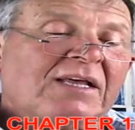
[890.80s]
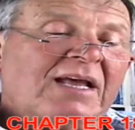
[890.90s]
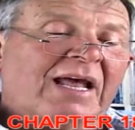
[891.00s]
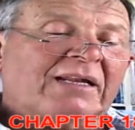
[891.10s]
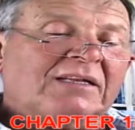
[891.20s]

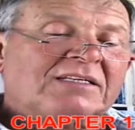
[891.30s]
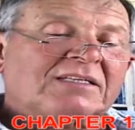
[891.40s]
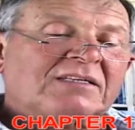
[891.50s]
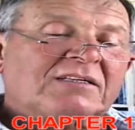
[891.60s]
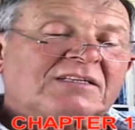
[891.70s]
and
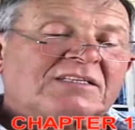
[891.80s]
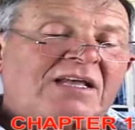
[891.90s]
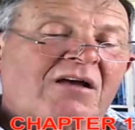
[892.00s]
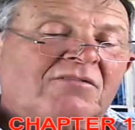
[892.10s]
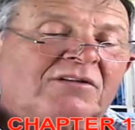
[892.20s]
listened. The
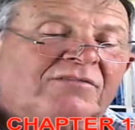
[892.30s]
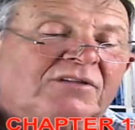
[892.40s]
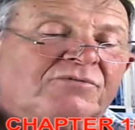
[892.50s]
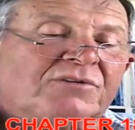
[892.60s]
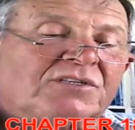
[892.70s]
sound of
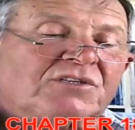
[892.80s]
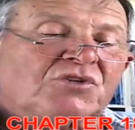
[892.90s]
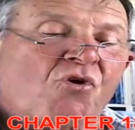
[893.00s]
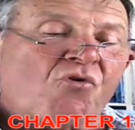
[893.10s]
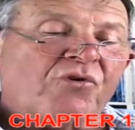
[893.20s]
Lewis's
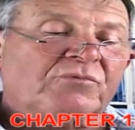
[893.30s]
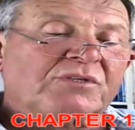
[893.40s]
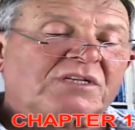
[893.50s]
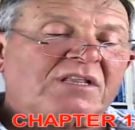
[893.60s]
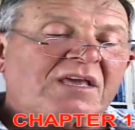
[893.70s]
horn was
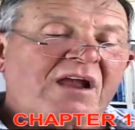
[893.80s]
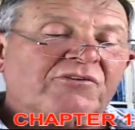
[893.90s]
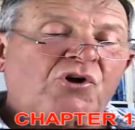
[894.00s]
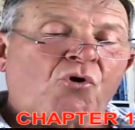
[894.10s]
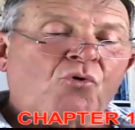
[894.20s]
in the air, and
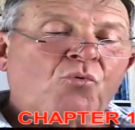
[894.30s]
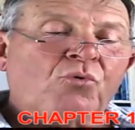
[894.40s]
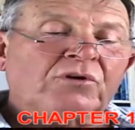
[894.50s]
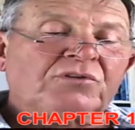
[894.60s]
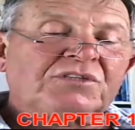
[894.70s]
the whole
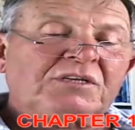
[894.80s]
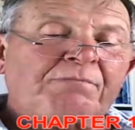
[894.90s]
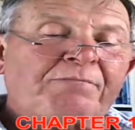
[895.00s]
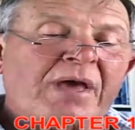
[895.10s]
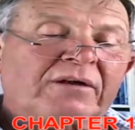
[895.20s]
world
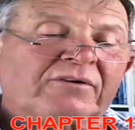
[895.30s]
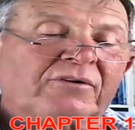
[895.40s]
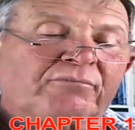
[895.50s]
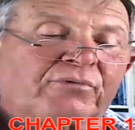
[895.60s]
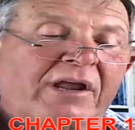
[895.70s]
seemed better
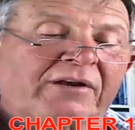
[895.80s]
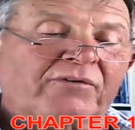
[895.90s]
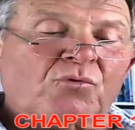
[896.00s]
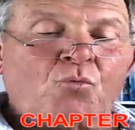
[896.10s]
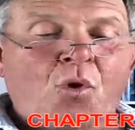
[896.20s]
and brighter
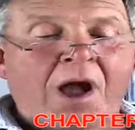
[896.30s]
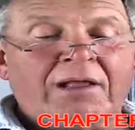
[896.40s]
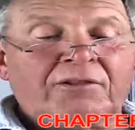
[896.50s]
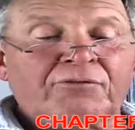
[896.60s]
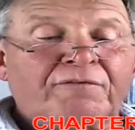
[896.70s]
and
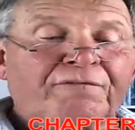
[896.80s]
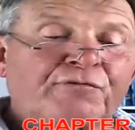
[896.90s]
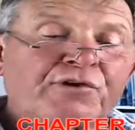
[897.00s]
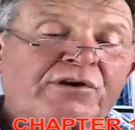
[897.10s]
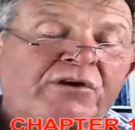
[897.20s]
wilder and
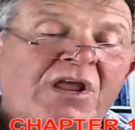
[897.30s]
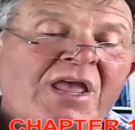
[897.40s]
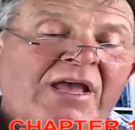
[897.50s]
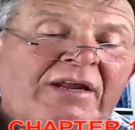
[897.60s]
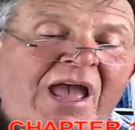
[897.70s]
freer
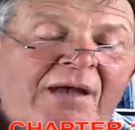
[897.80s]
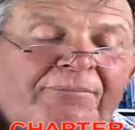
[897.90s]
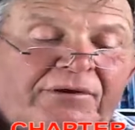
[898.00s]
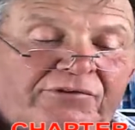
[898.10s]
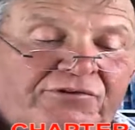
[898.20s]
and
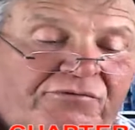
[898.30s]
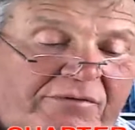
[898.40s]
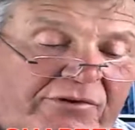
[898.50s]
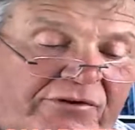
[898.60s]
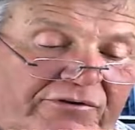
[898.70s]
happier and
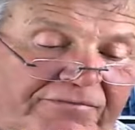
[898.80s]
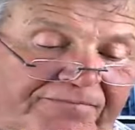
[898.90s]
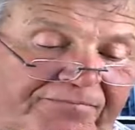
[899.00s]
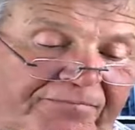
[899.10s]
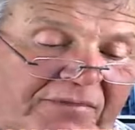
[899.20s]
dreamier.
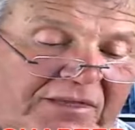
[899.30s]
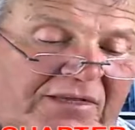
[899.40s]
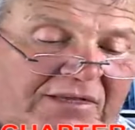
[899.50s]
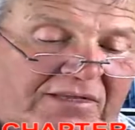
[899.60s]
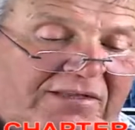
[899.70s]

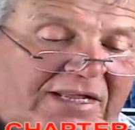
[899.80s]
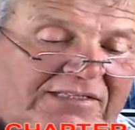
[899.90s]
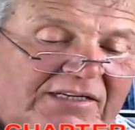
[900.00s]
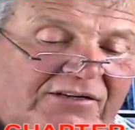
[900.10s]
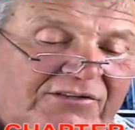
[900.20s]
That's
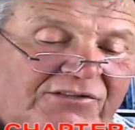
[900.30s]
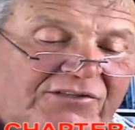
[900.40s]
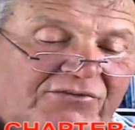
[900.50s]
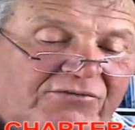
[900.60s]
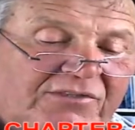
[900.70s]
a good
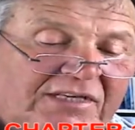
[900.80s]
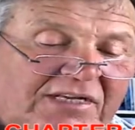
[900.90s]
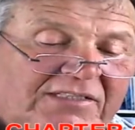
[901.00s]
tune, said